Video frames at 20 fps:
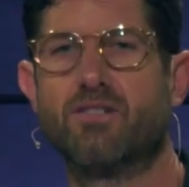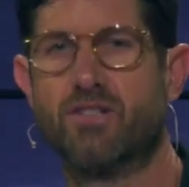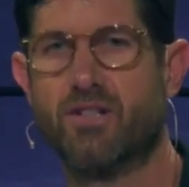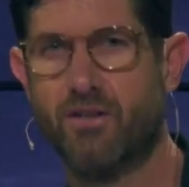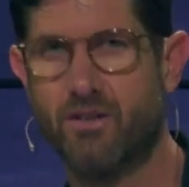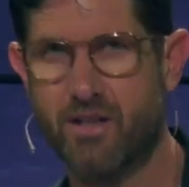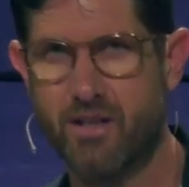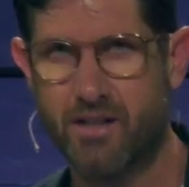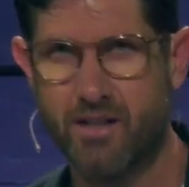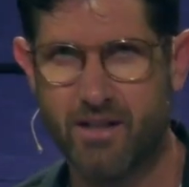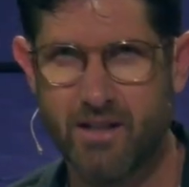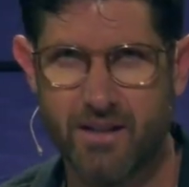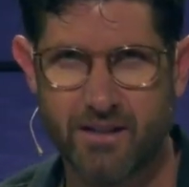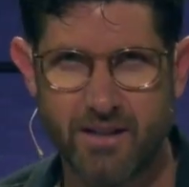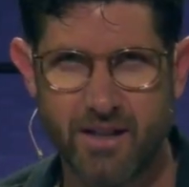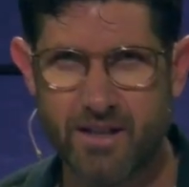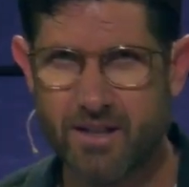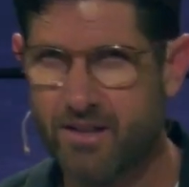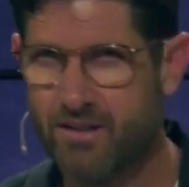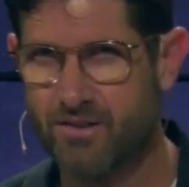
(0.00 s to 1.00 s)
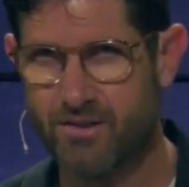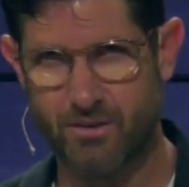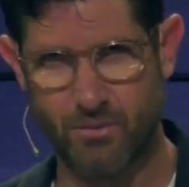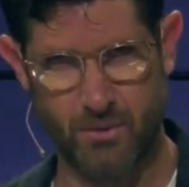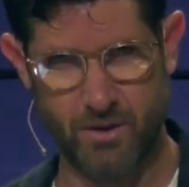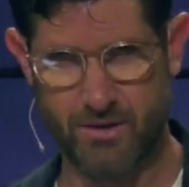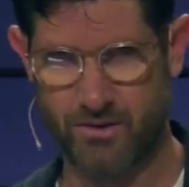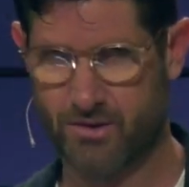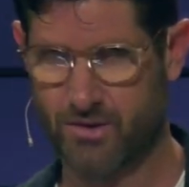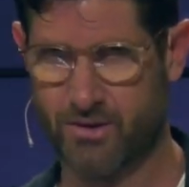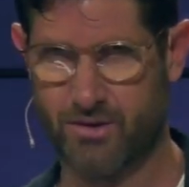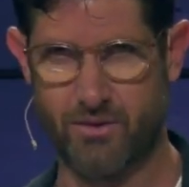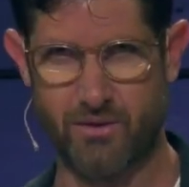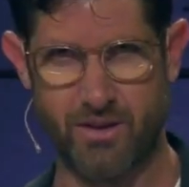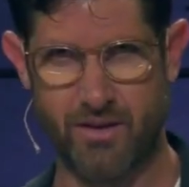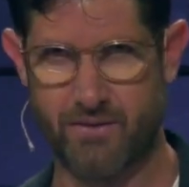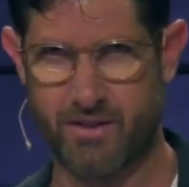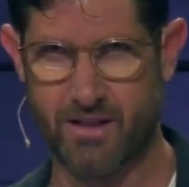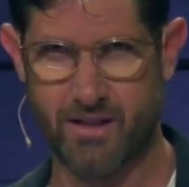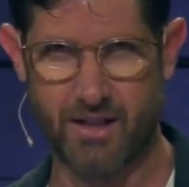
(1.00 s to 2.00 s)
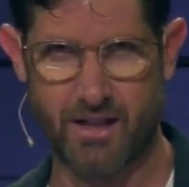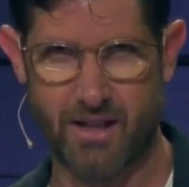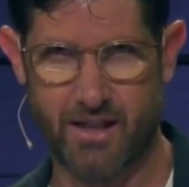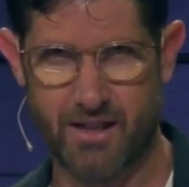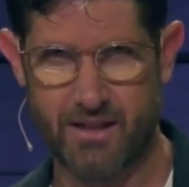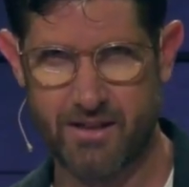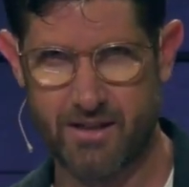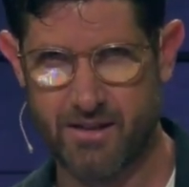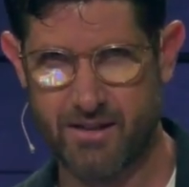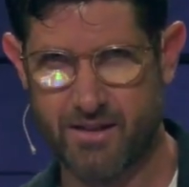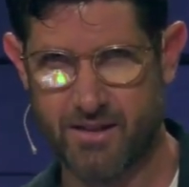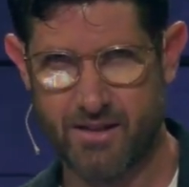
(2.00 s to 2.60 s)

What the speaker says: Jonah that he is the one true living God,